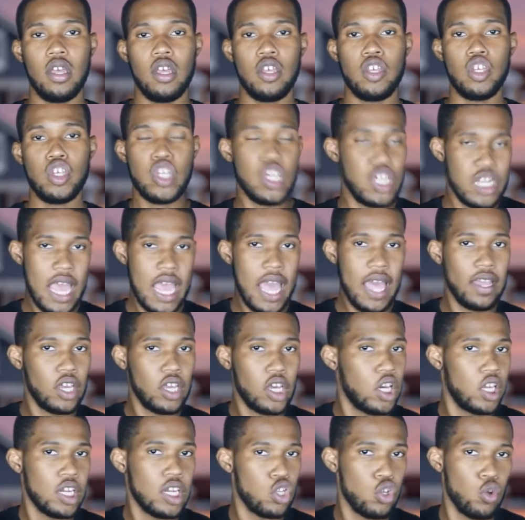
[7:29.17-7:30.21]
You're not
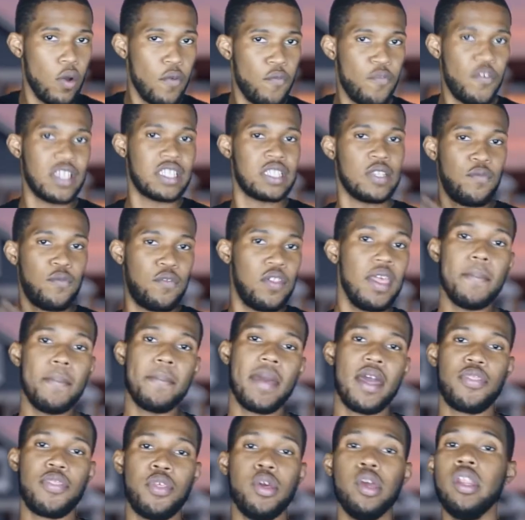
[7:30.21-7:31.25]
going to do a fix and flip
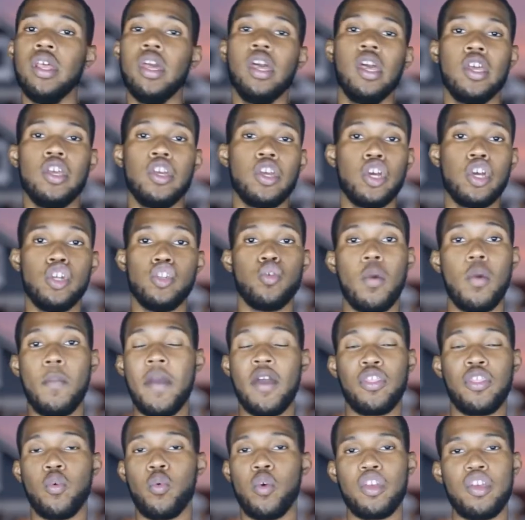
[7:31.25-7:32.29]
method. You're going to do a
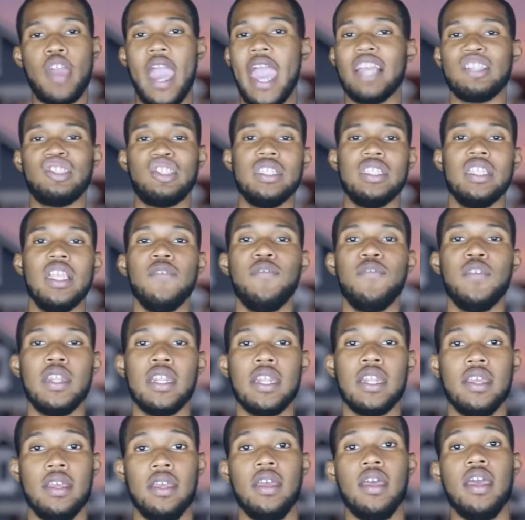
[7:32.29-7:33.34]
method where you're actually living in
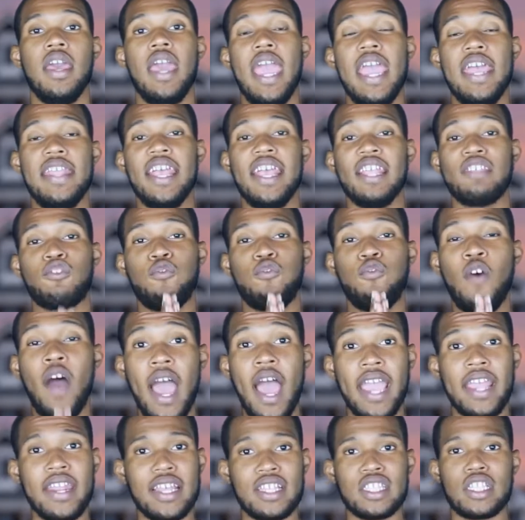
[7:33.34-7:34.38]
it. And that's
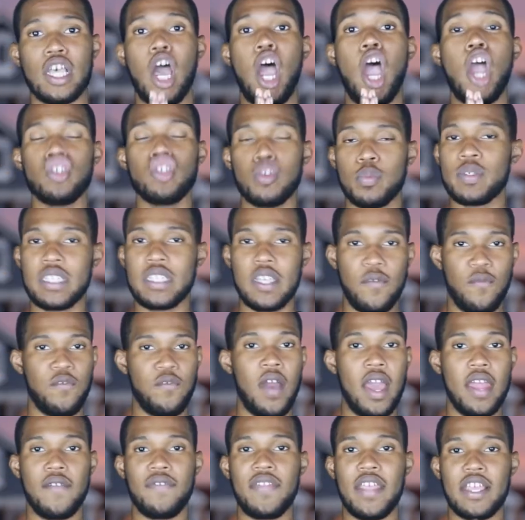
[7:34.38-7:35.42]
fine. That's 100%
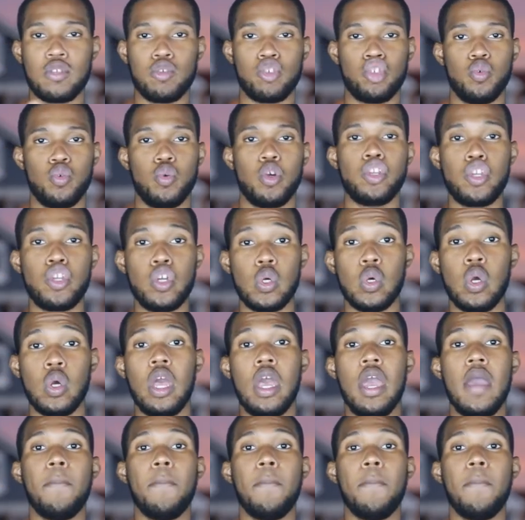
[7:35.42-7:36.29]
fine if that's what you want to do.